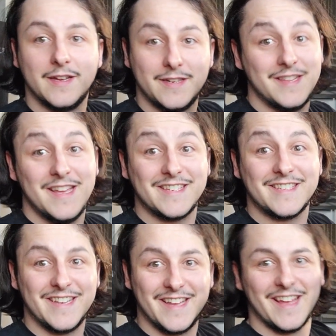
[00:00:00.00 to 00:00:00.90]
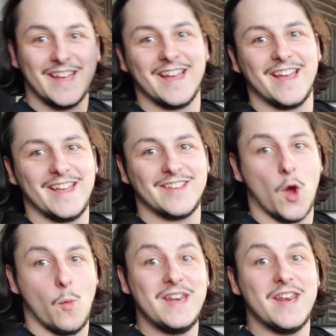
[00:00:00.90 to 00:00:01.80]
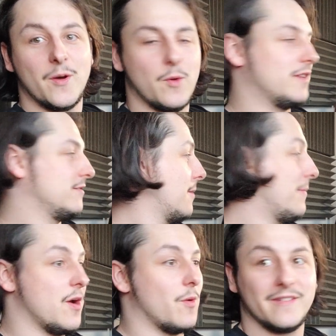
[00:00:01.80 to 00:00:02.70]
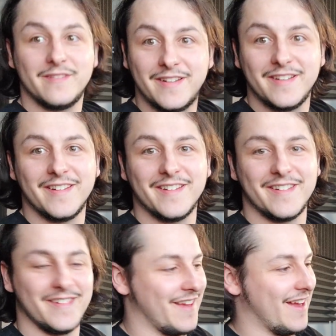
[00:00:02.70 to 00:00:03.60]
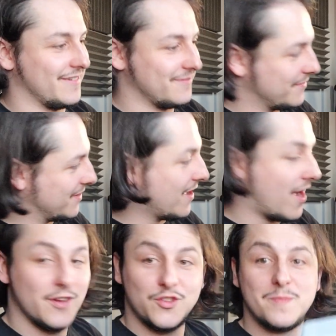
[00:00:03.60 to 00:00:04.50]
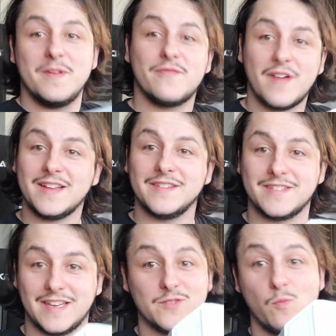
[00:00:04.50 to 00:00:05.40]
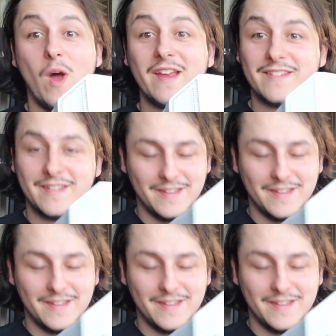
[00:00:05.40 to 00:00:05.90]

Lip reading: To this. It's got a window, well, a bigger one, and RGB fans, and it's white,